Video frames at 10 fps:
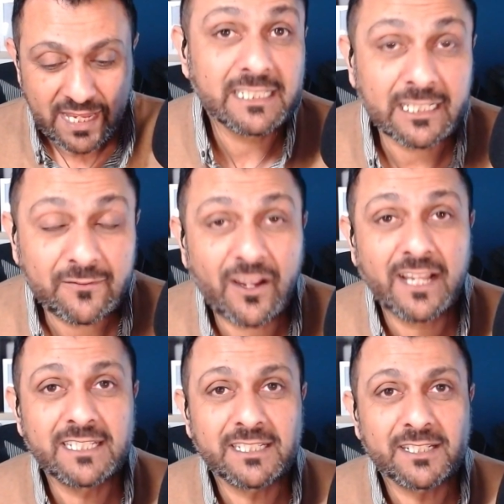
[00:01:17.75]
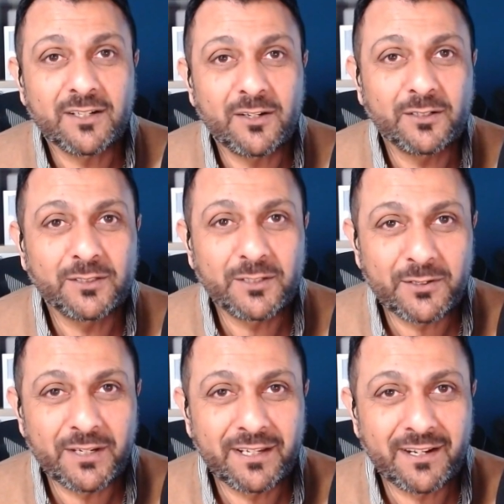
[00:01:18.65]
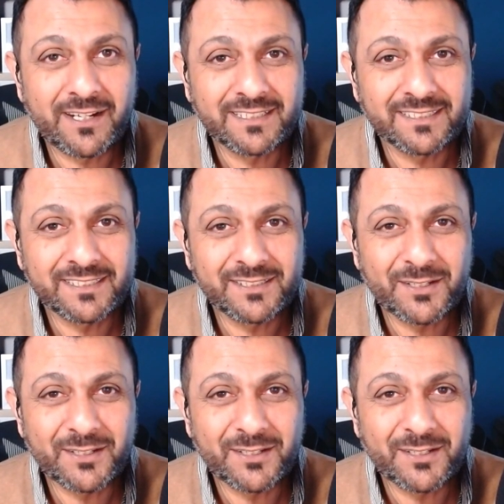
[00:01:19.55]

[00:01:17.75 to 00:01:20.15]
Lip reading: as an advisor on career guidance.